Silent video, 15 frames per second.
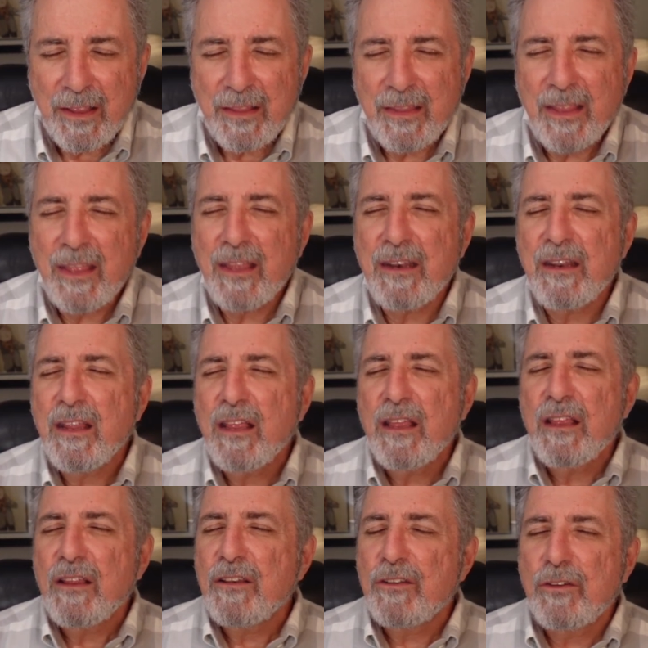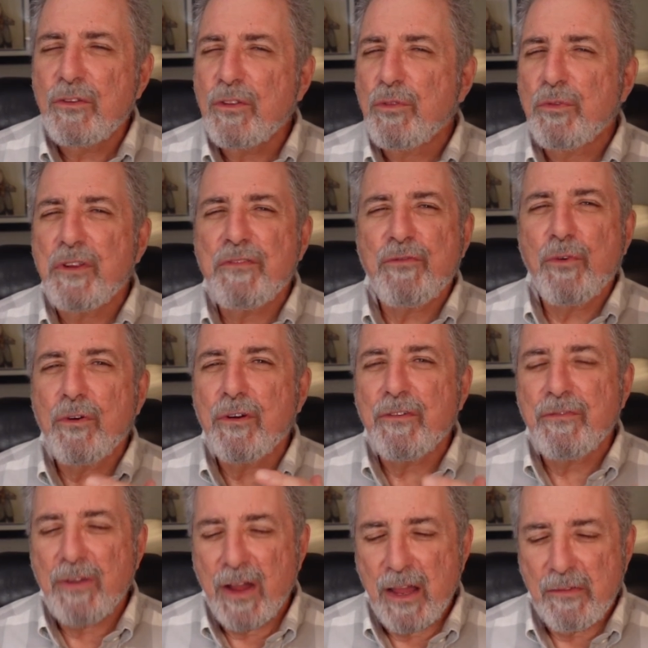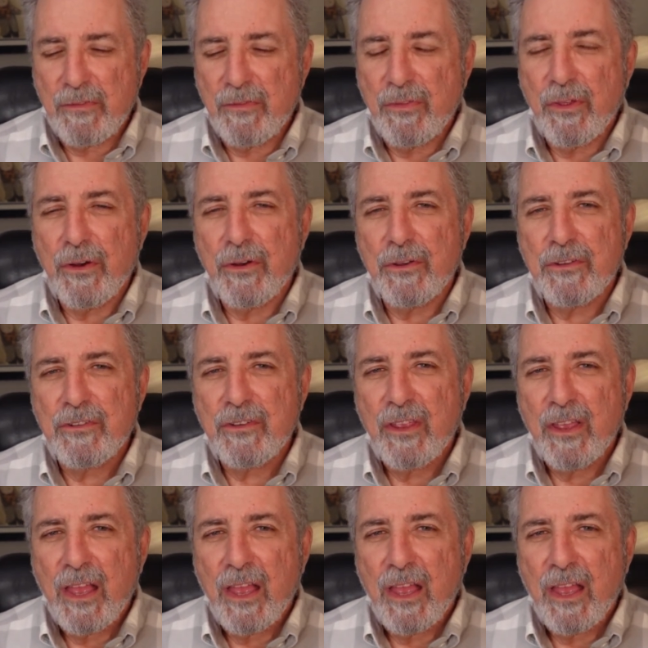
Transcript: Then do 3, 4, or 5 of those,